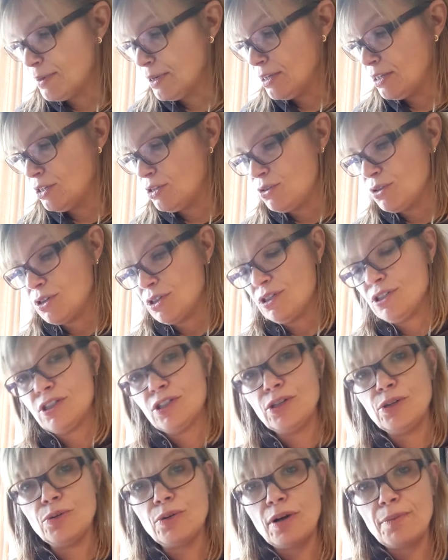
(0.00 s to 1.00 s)
but you can
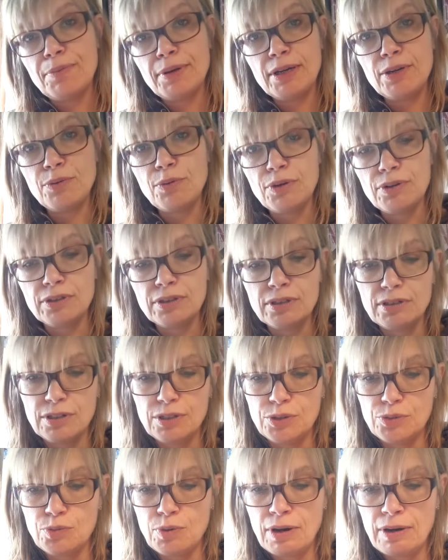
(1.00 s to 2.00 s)
do a bigger one
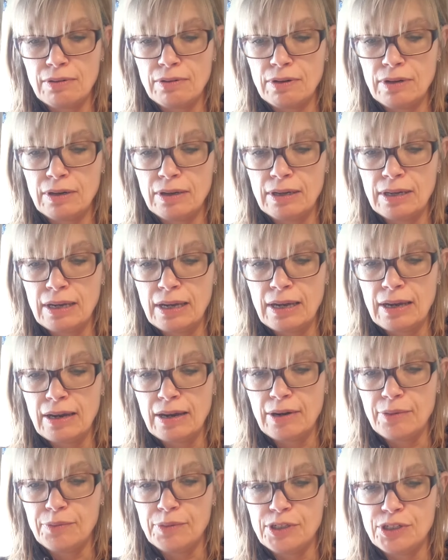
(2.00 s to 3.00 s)
as well.
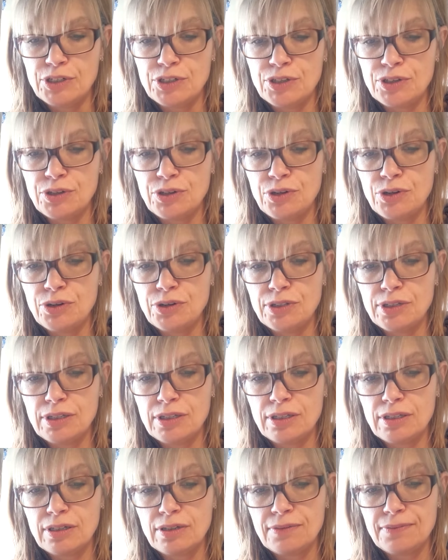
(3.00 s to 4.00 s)
And we just
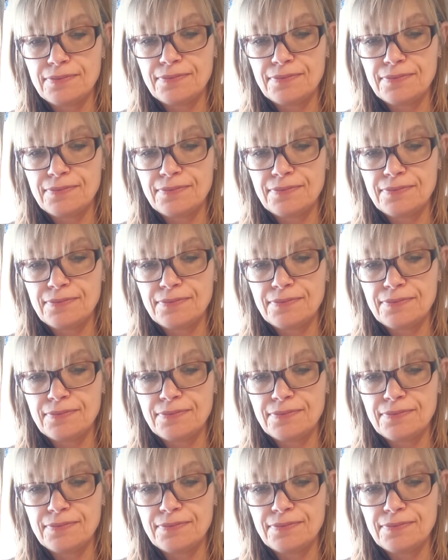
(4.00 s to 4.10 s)
cut